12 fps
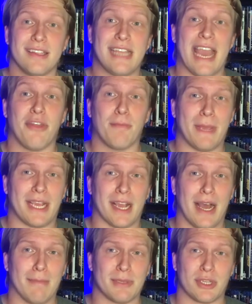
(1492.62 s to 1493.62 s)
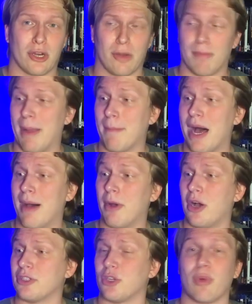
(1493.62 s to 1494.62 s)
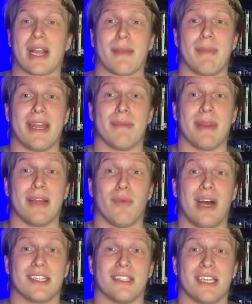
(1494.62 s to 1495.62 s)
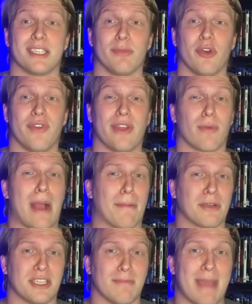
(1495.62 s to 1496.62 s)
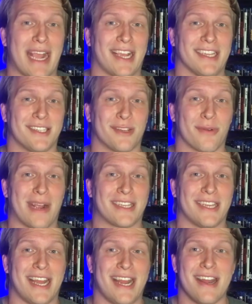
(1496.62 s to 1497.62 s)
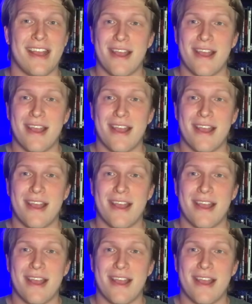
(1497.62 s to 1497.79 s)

Death Becomes Her. My mom also recommended me to watch this movie. Robert Zemeckis directed it.